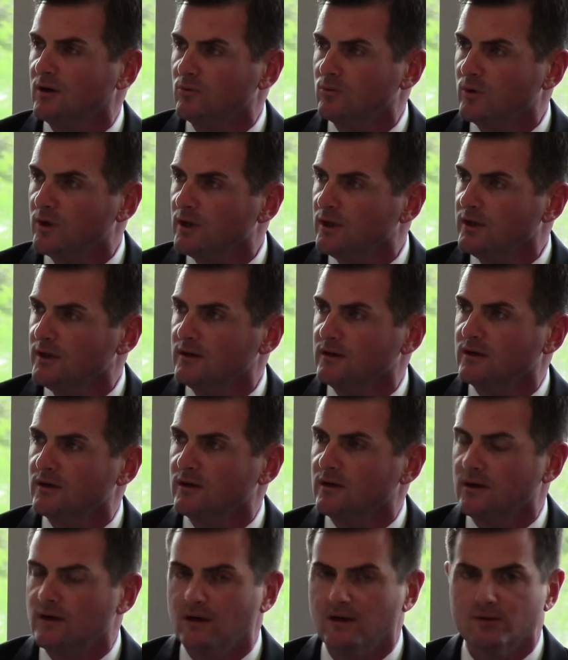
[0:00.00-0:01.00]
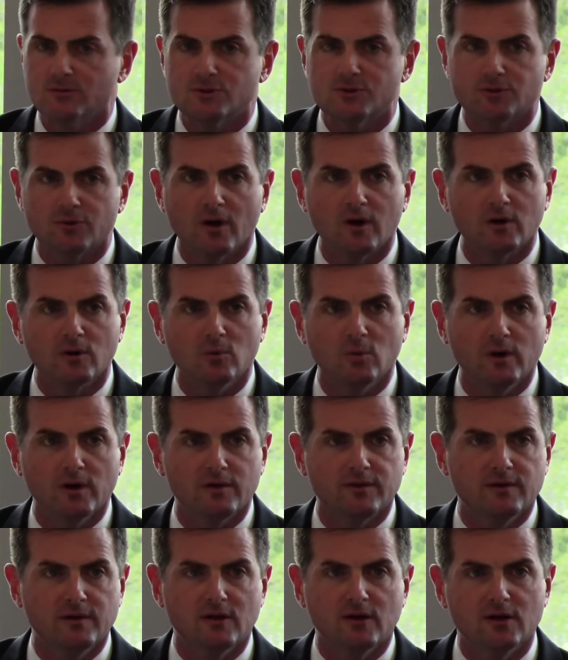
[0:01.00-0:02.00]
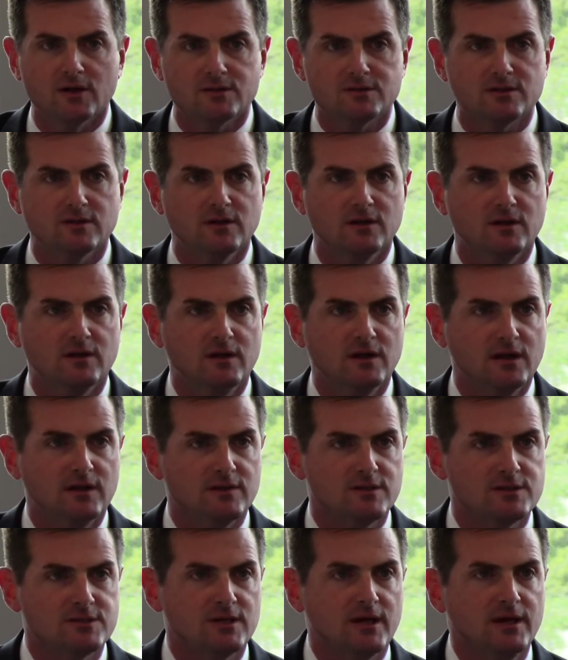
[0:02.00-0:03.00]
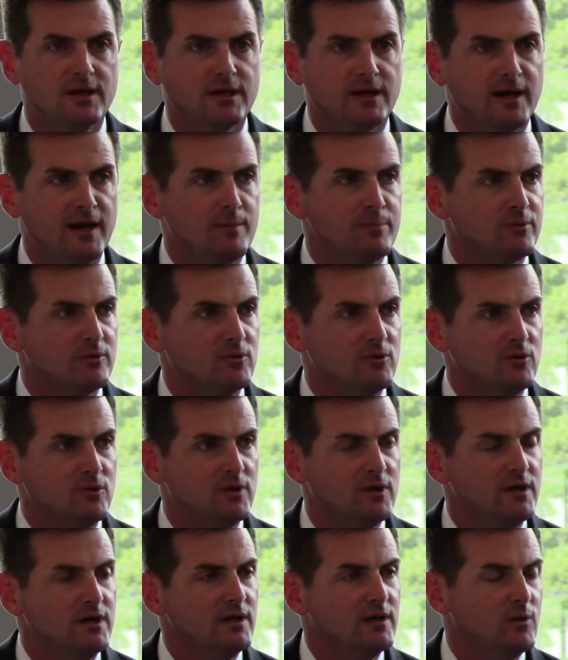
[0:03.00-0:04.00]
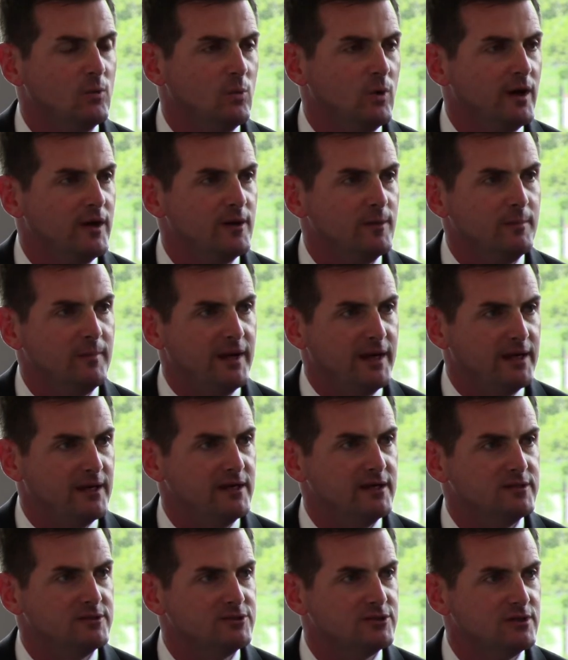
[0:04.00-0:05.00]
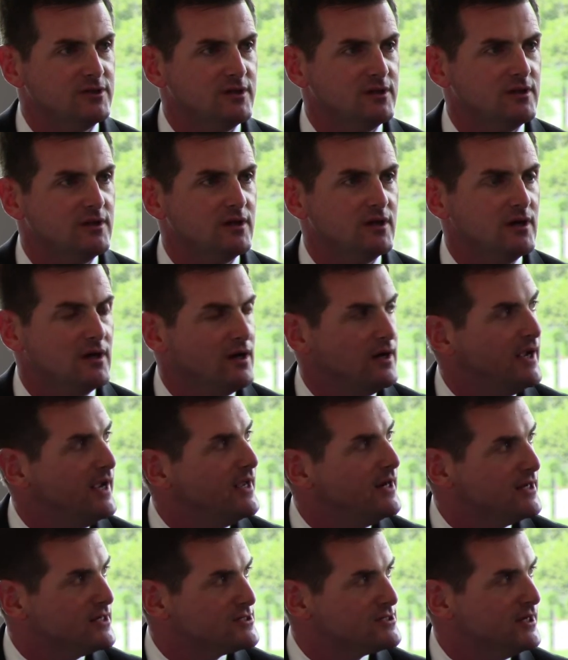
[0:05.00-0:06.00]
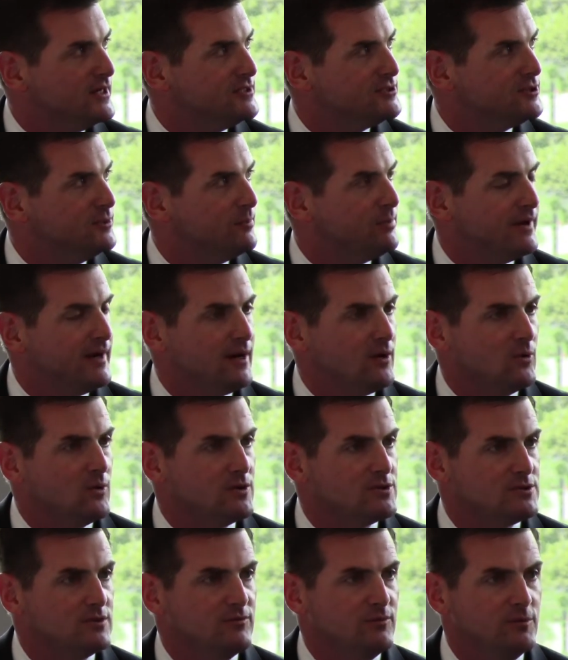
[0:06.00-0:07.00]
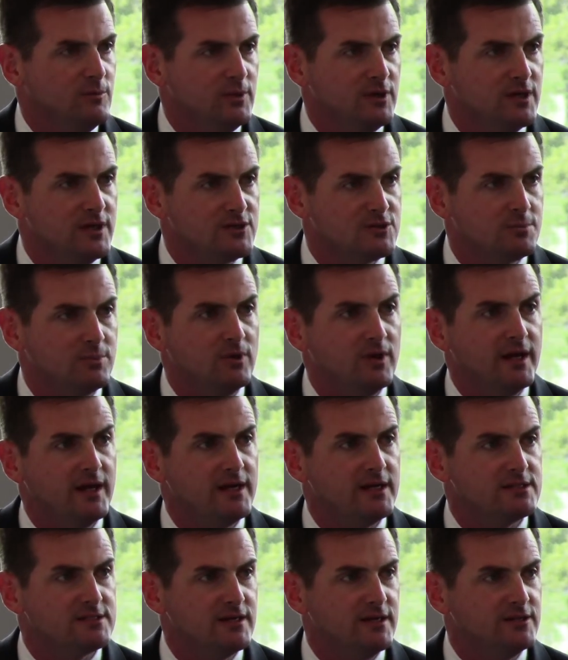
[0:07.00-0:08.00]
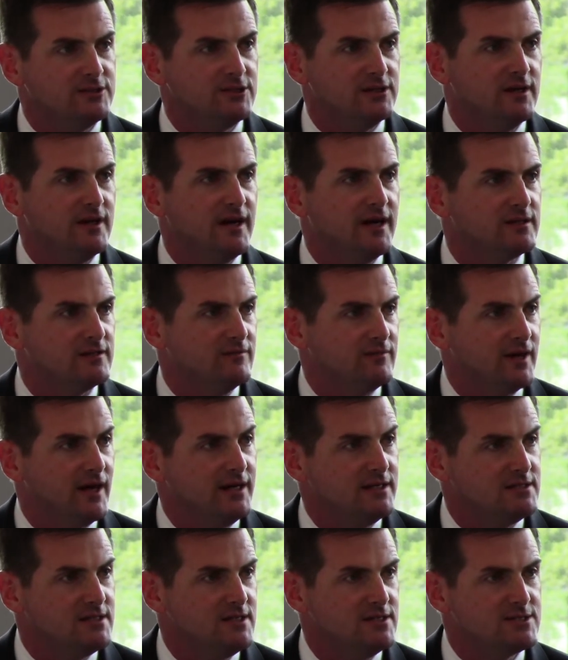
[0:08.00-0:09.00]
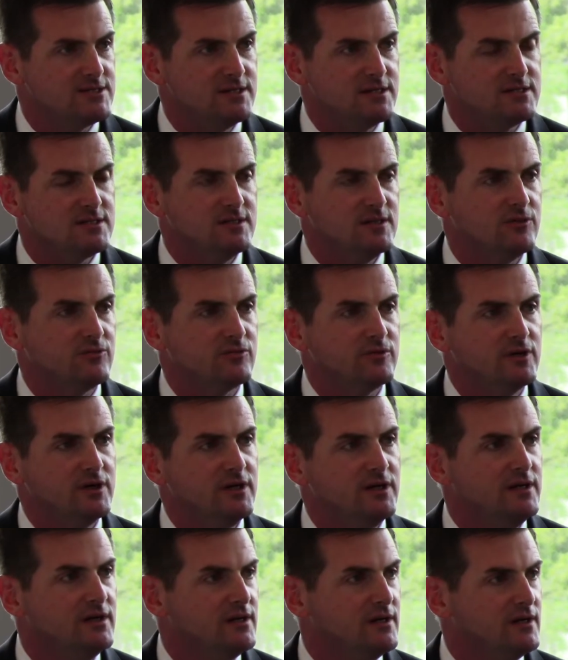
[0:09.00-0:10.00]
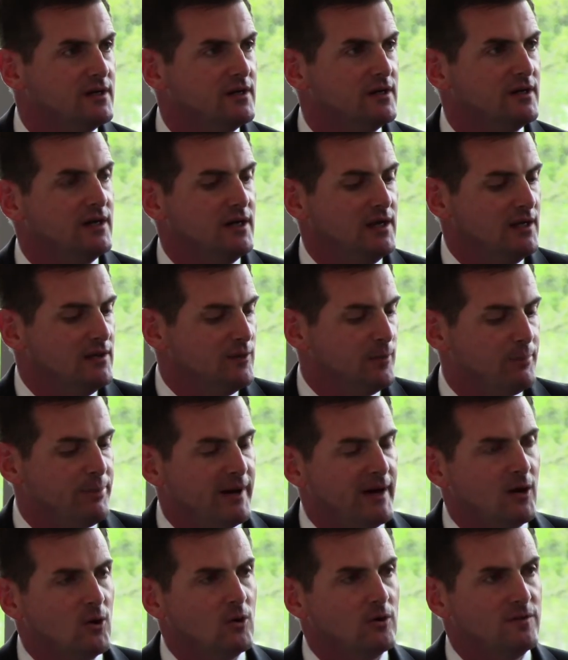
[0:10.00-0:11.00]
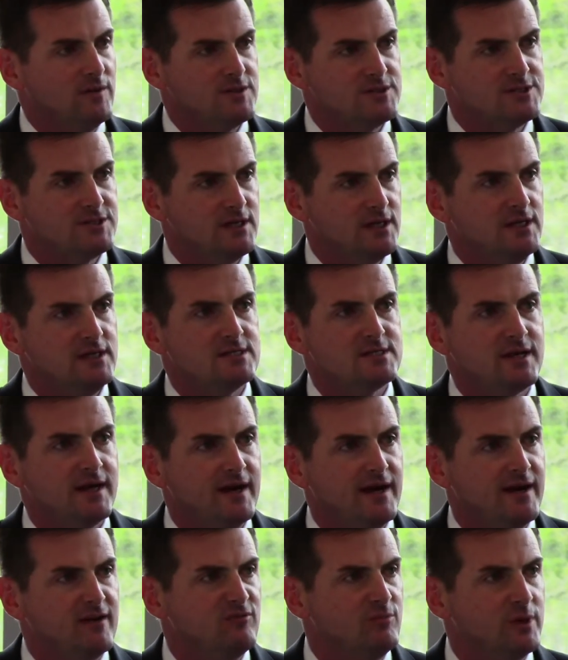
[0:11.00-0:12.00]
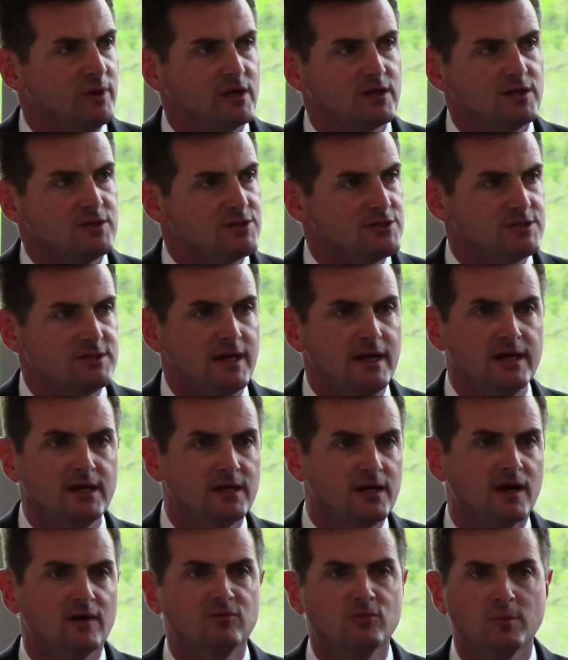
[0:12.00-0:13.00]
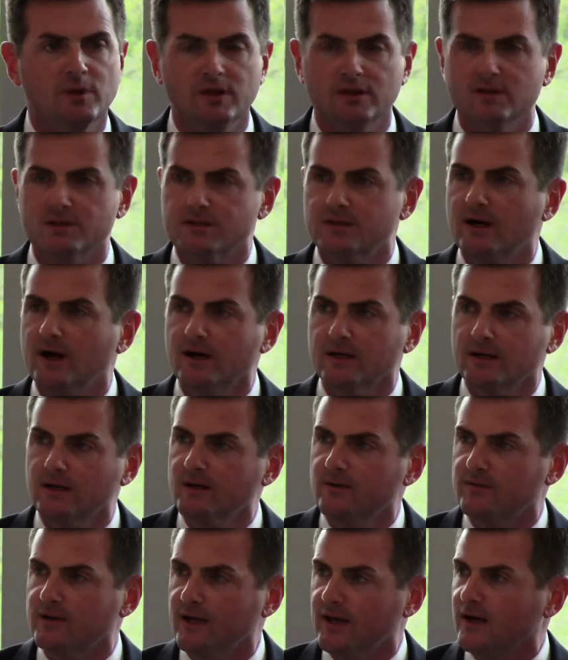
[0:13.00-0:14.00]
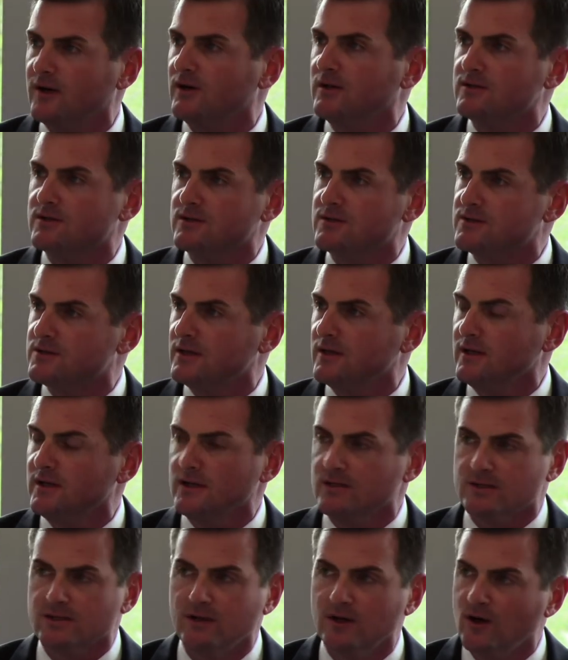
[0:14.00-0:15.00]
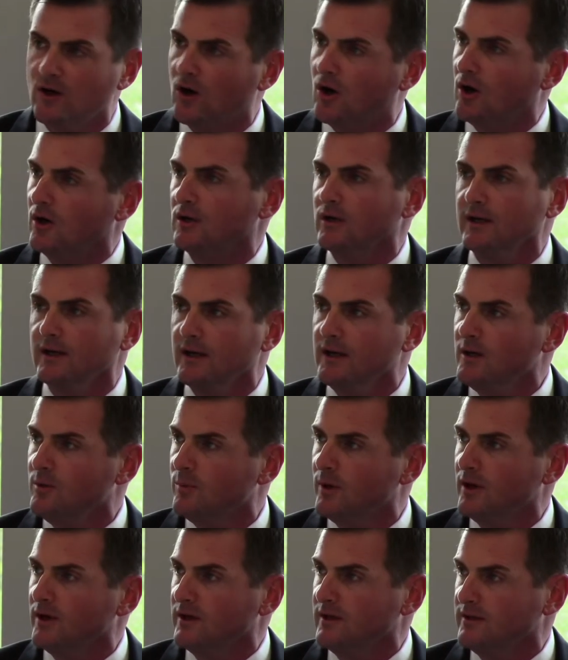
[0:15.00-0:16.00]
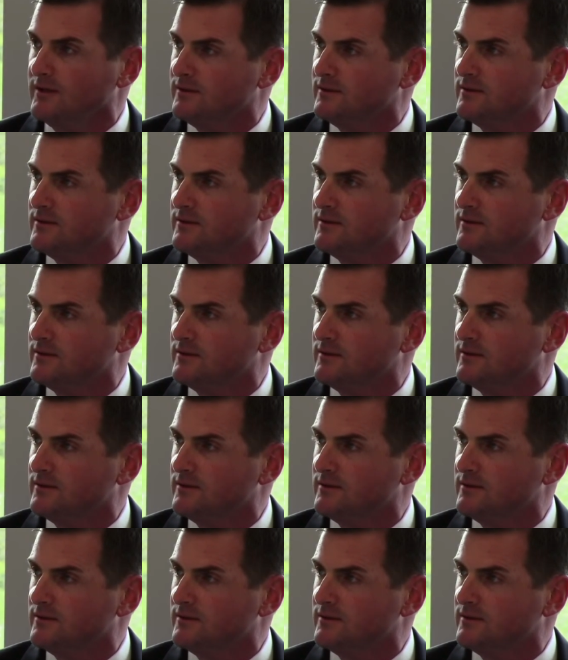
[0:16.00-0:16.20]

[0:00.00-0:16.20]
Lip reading: really struggle with in Austin, in the state capitol, in a way to manage annexation powers of the Municipal Annexation Act of 1963 and the power that cities have, because state government does not give counties and cities hardly any money.